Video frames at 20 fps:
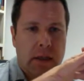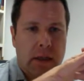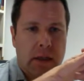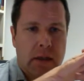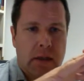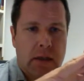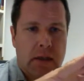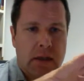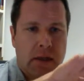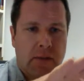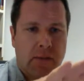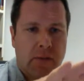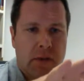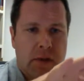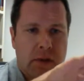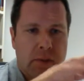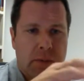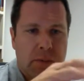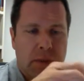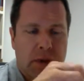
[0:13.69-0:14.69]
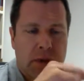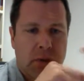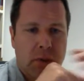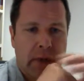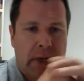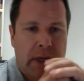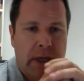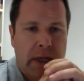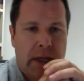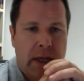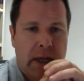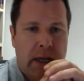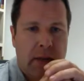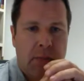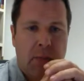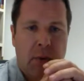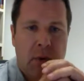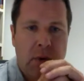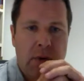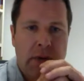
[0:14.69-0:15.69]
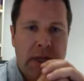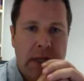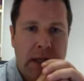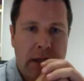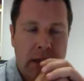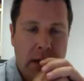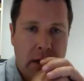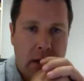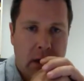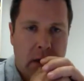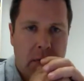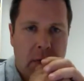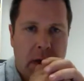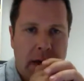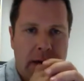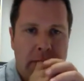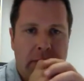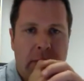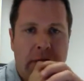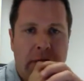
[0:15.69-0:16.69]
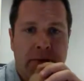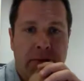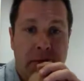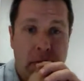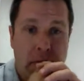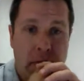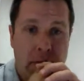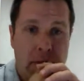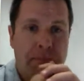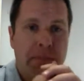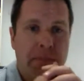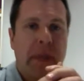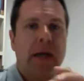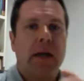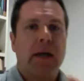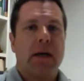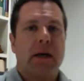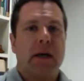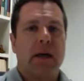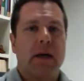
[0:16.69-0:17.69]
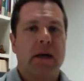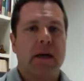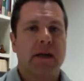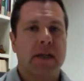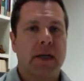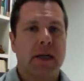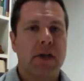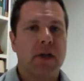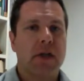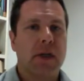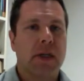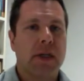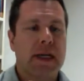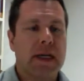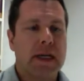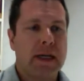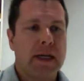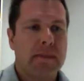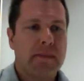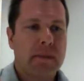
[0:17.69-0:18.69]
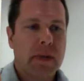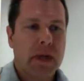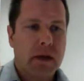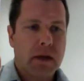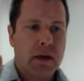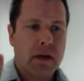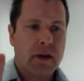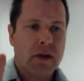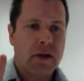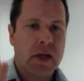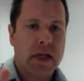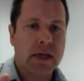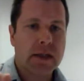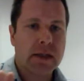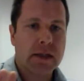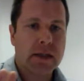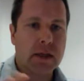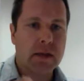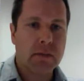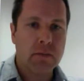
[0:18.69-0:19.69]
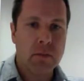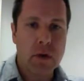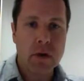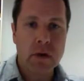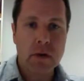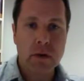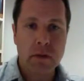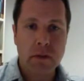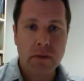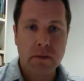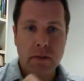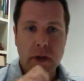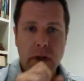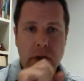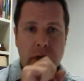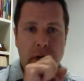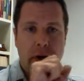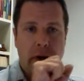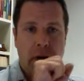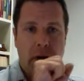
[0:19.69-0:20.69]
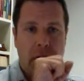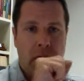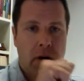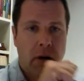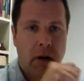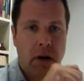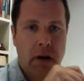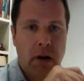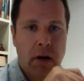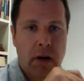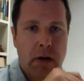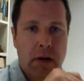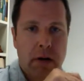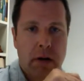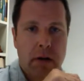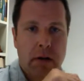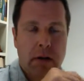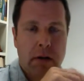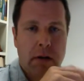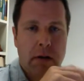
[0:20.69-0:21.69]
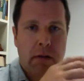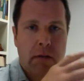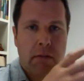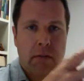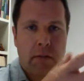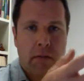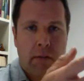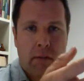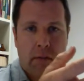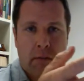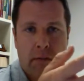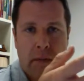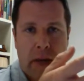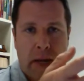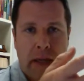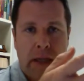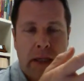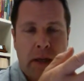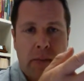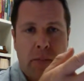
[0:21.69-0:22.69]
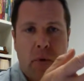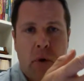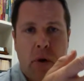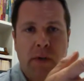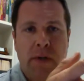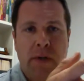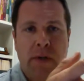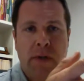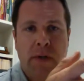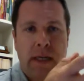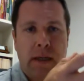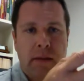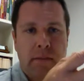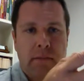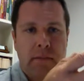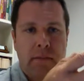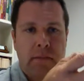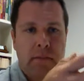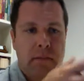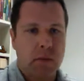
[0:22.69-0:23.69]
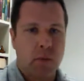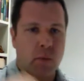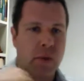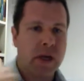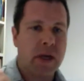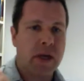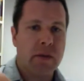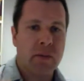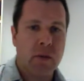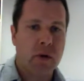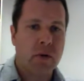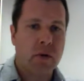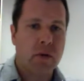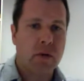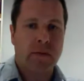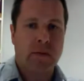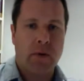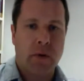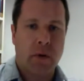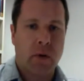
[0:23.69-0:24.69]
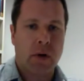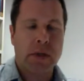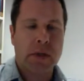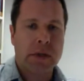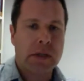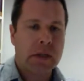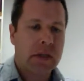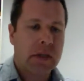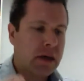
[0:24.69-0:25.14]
the difference between a protein and a carbohydrate food. Essentially, things that move are mainly protein. We move, of course,